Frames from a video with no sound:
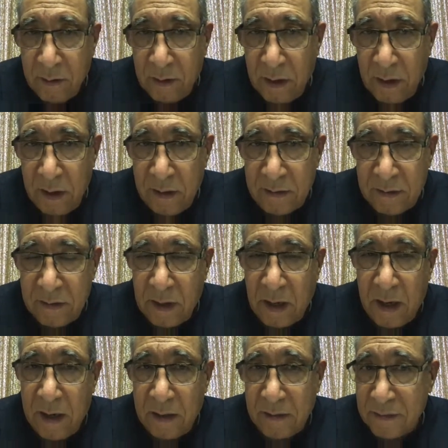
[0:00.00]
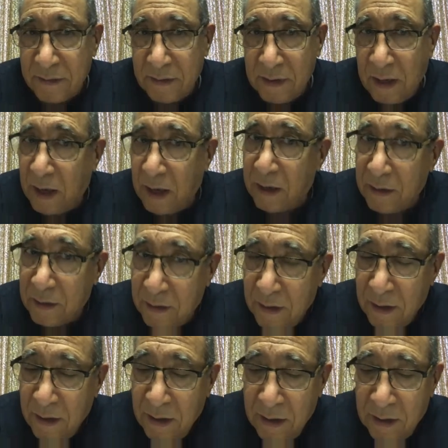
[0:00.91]
Okay, it's not us yet
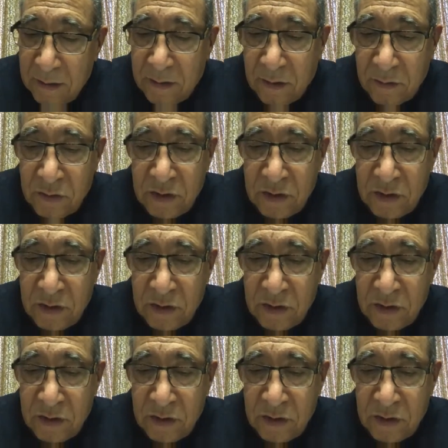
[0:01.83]
until